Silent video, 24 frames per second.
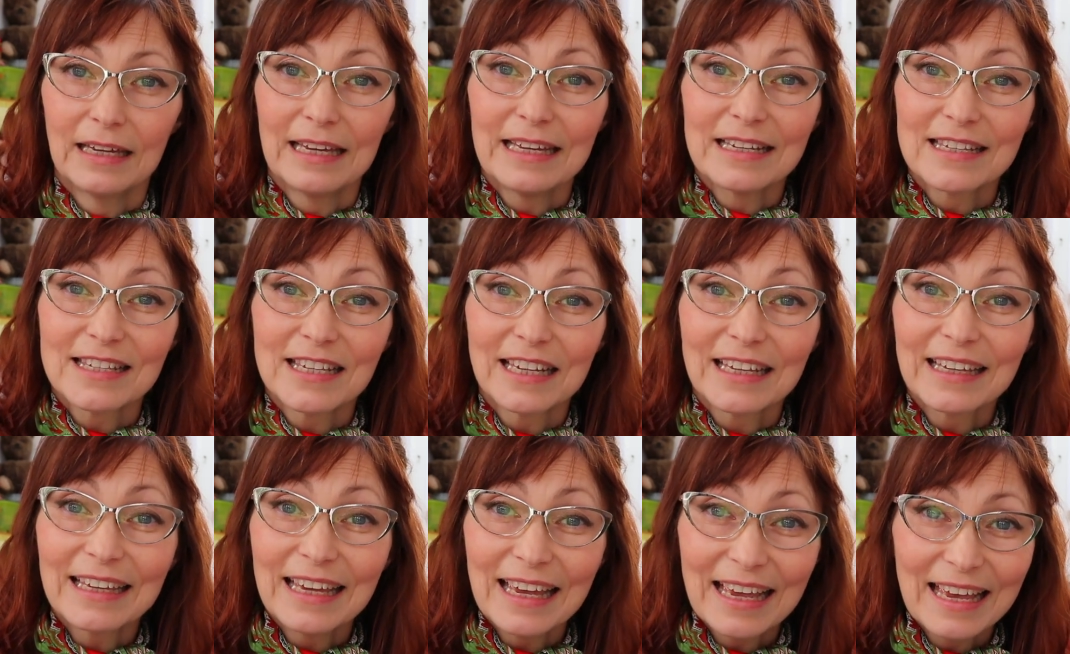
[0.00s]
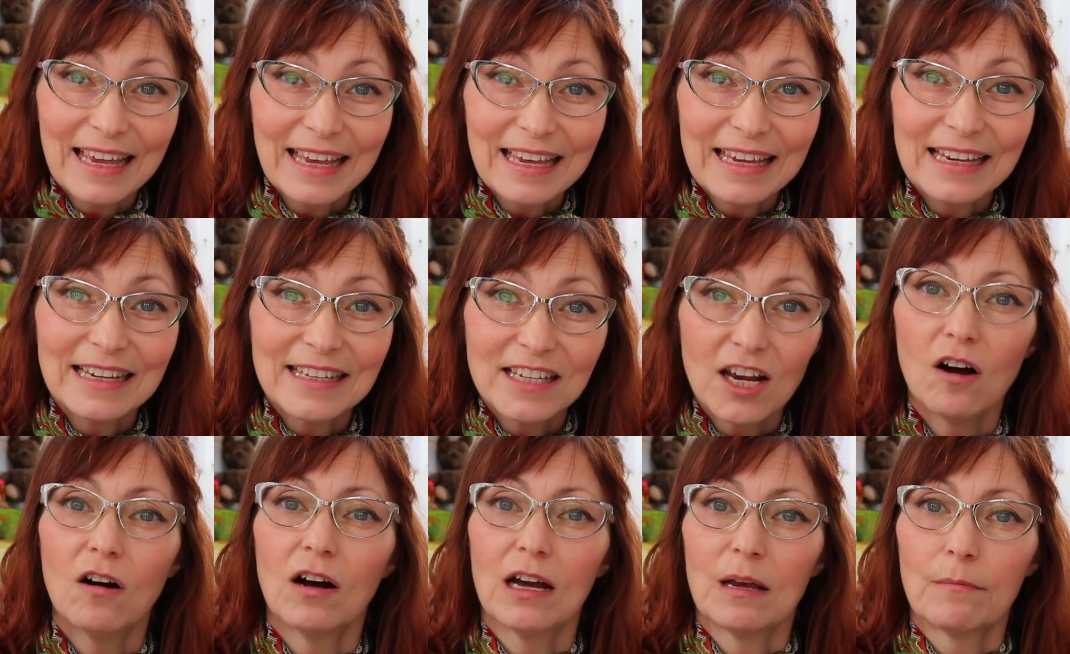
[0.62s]
It's a key
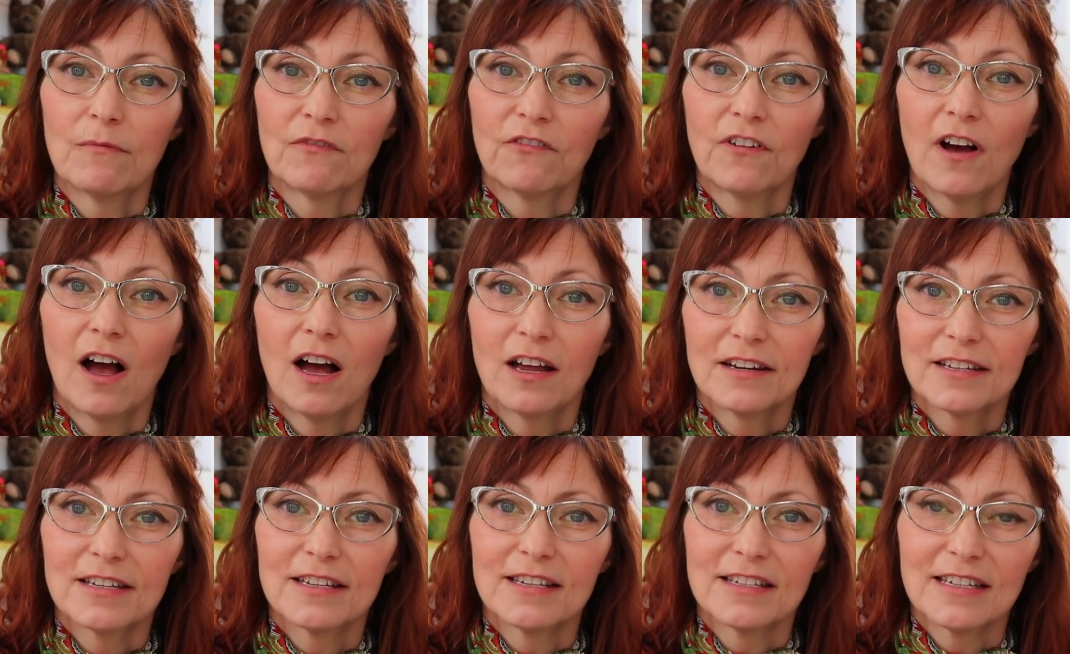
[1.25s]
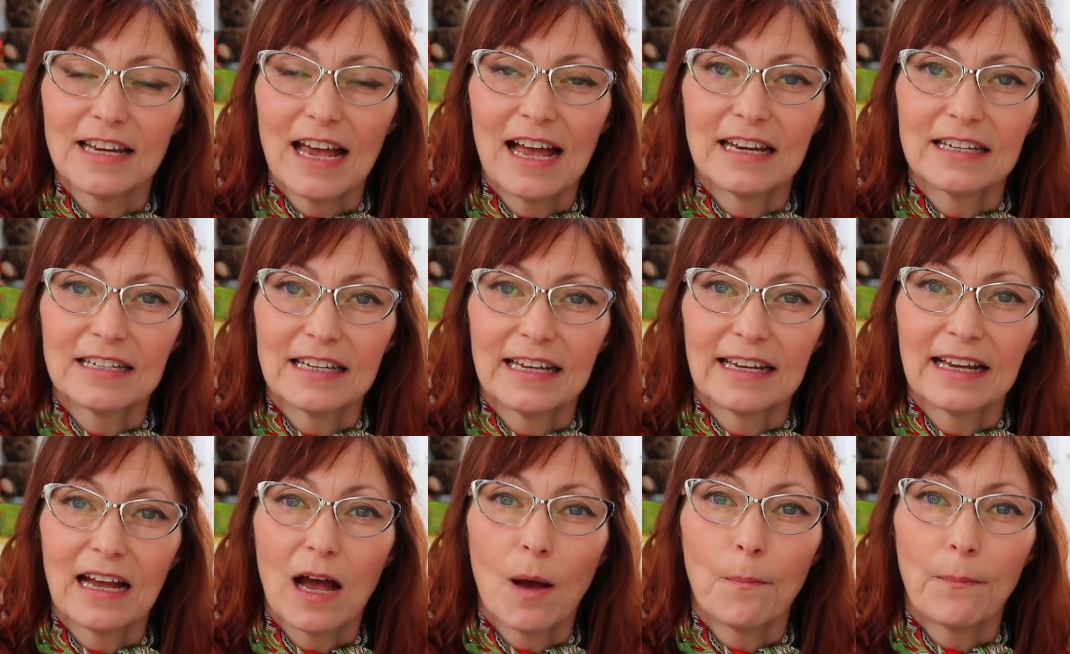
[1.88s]
time for
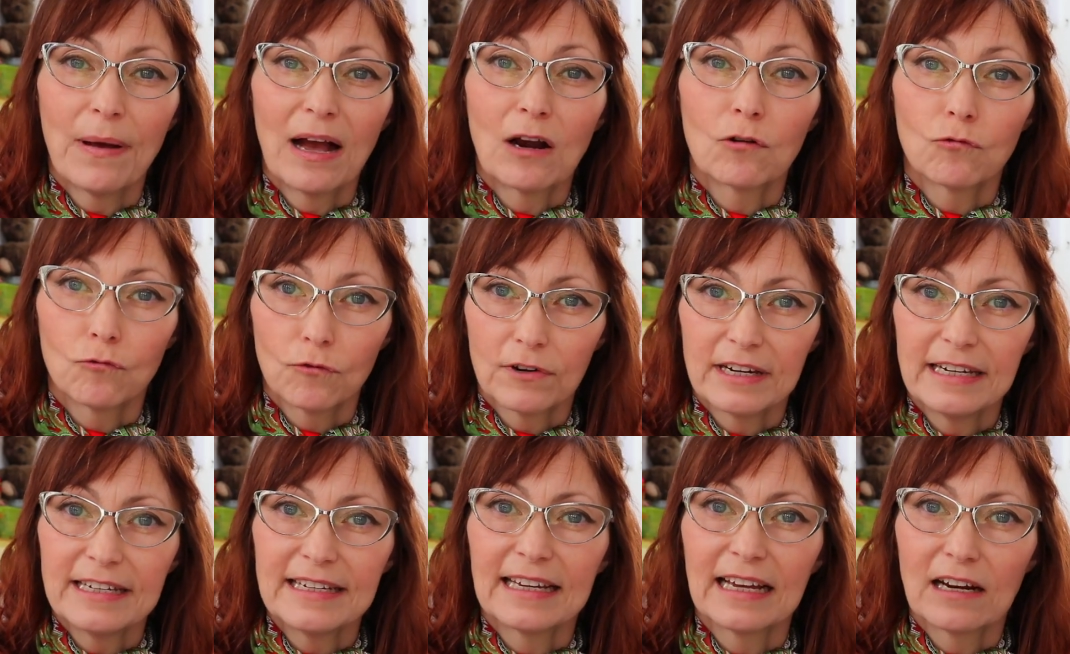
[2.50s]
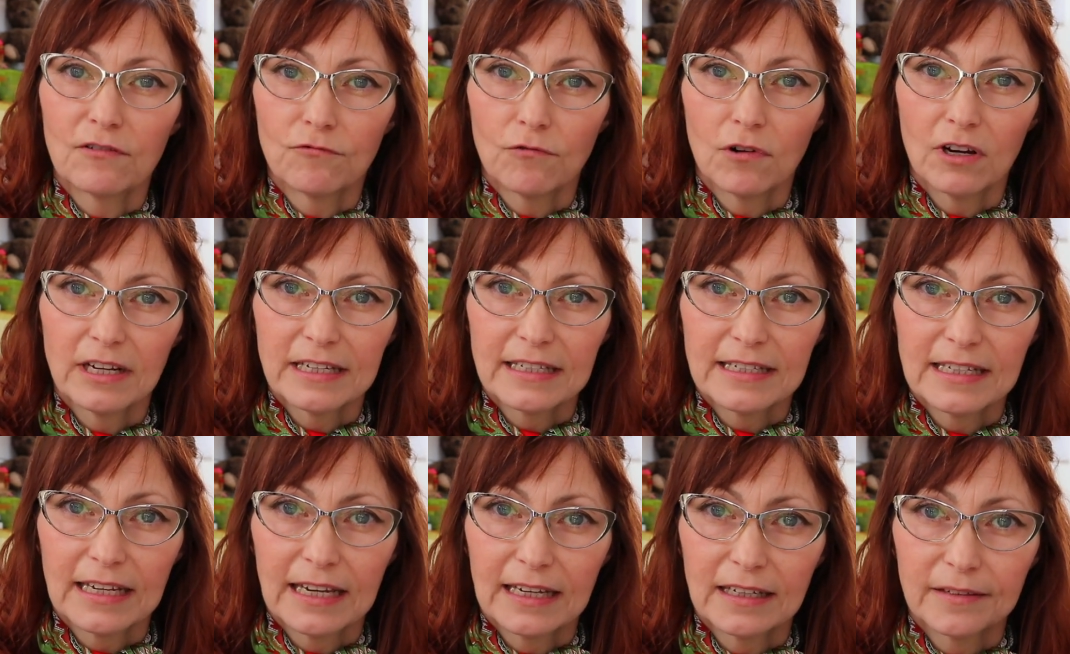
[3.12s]
understanding about reading and
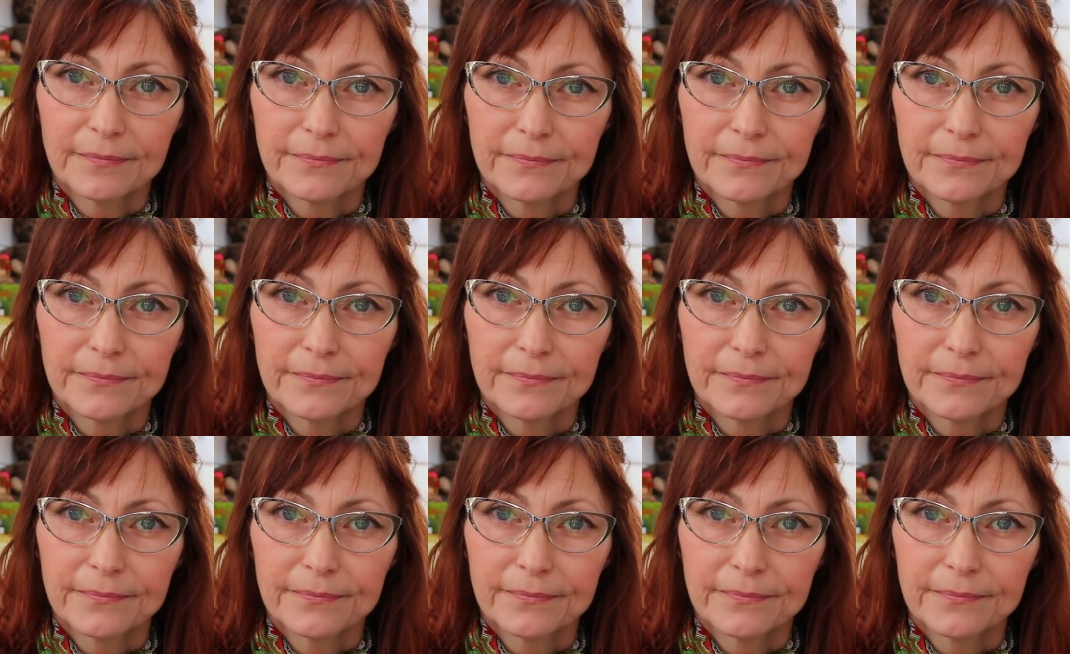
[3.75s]
writing.